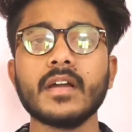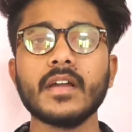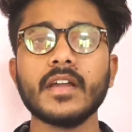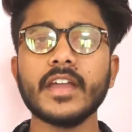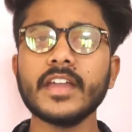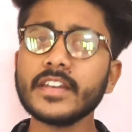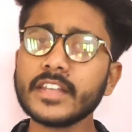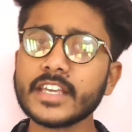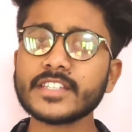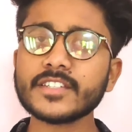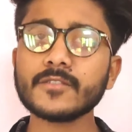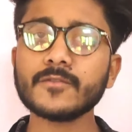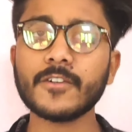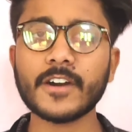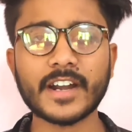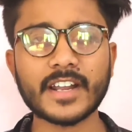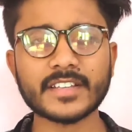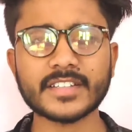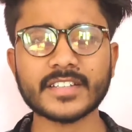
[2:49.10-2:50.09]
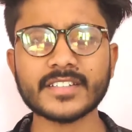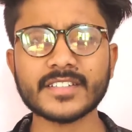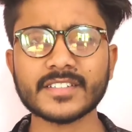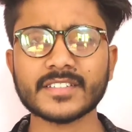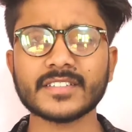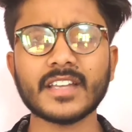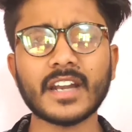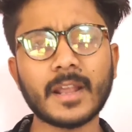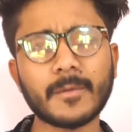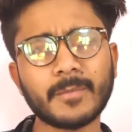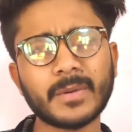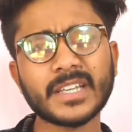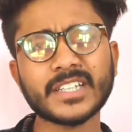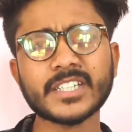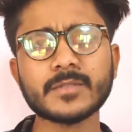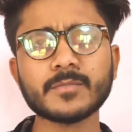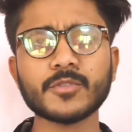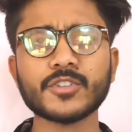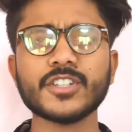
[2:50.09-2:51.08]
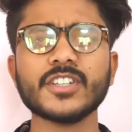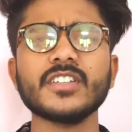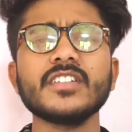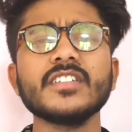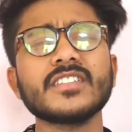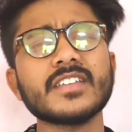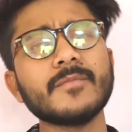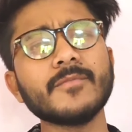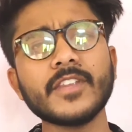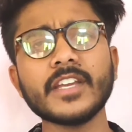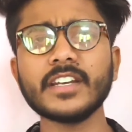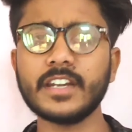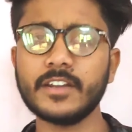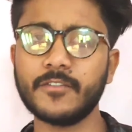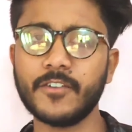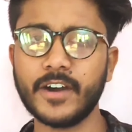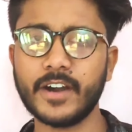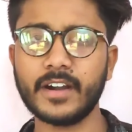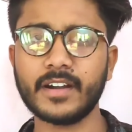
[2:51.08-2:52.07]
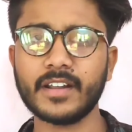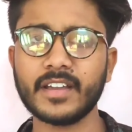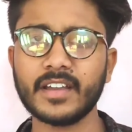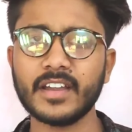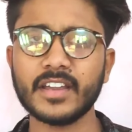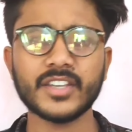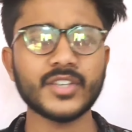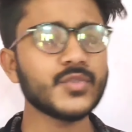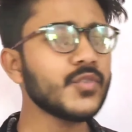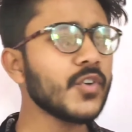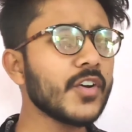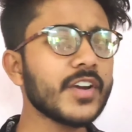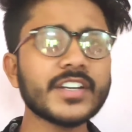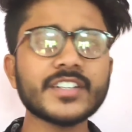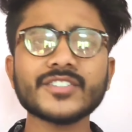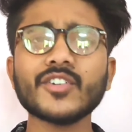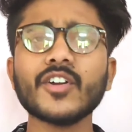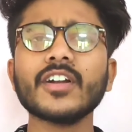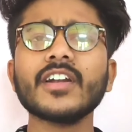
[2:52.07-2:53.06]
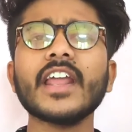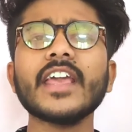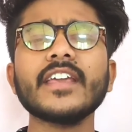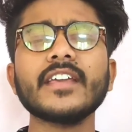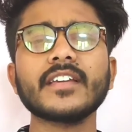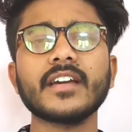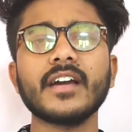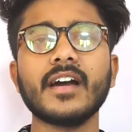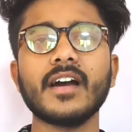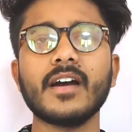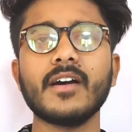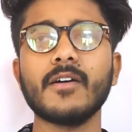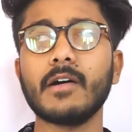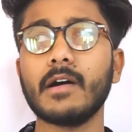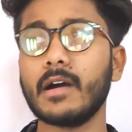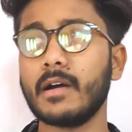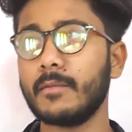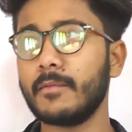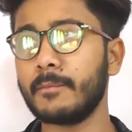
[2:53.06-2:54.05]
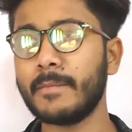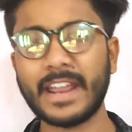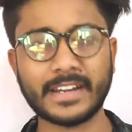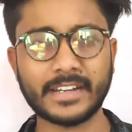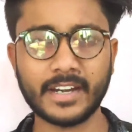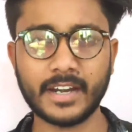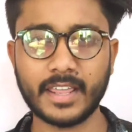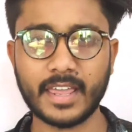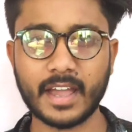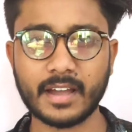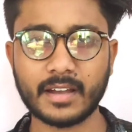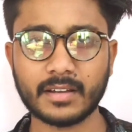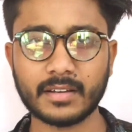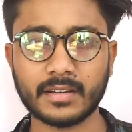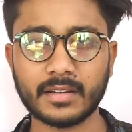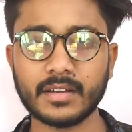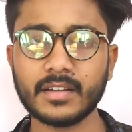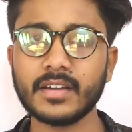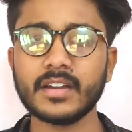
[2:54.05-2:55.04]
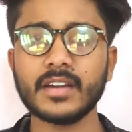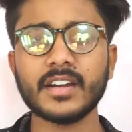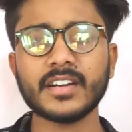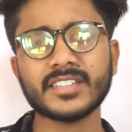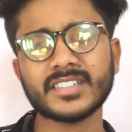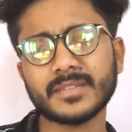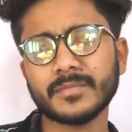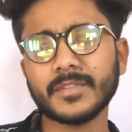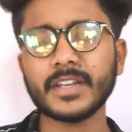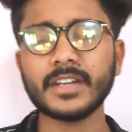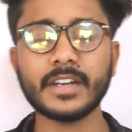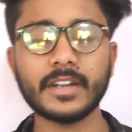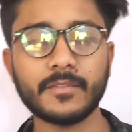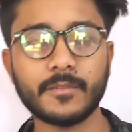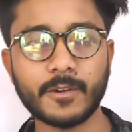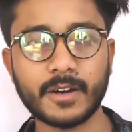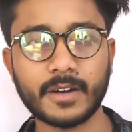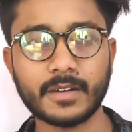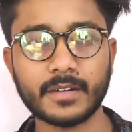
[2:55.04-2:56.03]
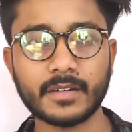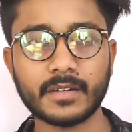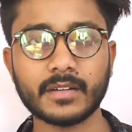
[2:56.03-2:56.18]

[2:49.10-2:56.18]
In case of viruses, the replication process is something different. It's not like bacteria, it's something different.